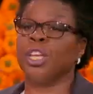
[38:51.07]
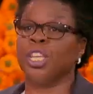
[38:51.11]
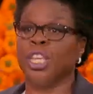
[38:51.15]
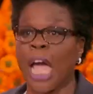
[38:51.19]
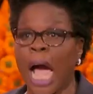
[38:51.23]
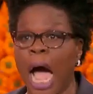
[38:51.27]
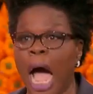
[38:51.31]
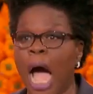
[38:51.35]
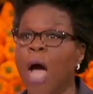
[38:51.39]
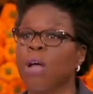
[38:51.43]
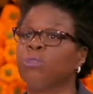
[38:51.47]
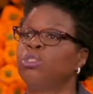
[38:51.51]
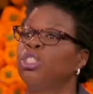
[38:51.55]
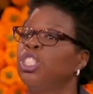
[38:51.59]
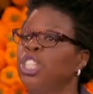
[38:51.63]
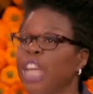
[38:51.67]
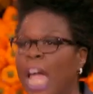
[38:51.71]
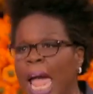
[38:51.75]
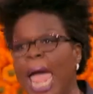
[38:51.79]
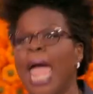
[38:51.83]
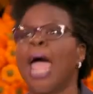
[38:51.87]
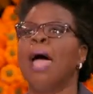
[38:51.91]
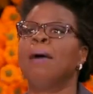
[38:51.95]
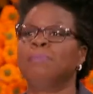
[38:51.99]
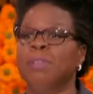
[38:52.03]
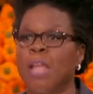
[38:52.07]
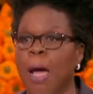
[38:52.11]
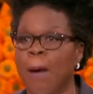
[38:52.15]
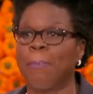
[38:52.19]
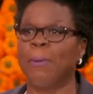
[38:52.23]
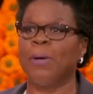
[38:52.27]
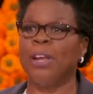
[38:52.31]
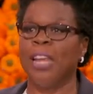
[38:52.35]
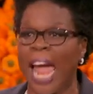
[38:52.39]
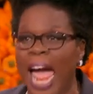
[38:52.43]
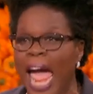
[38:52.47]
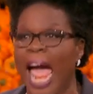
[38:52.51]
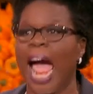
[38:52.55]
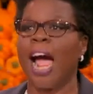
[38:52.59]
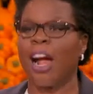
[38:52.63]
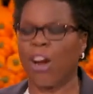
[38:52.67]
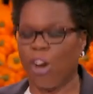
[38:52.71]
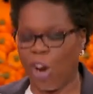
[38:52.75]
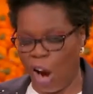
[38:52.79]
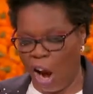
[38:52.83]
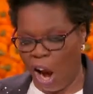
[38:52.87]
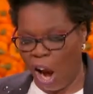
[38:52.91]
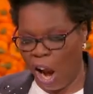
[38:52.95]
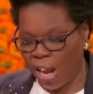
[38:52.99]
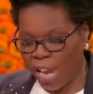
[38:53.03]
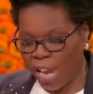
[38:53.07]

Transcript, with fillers: Y'all jammed up in there, girl.